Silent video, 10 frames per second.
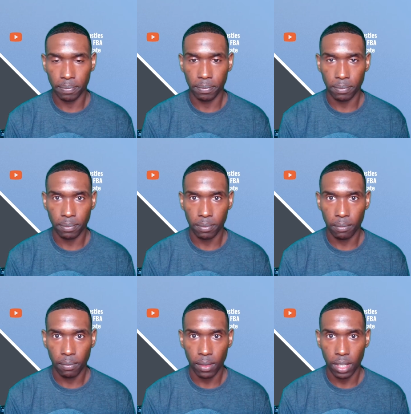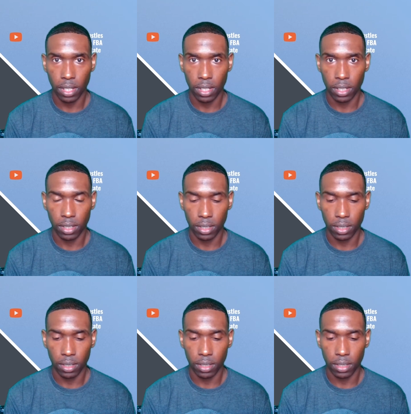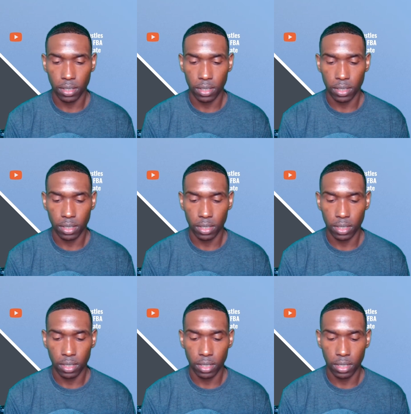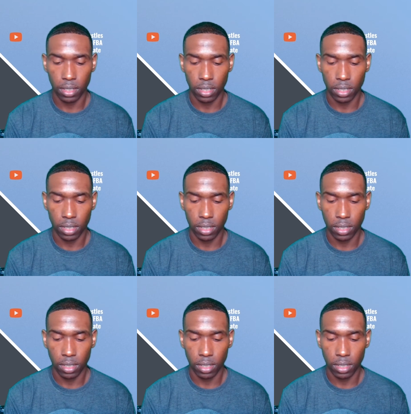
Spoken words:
[no speech]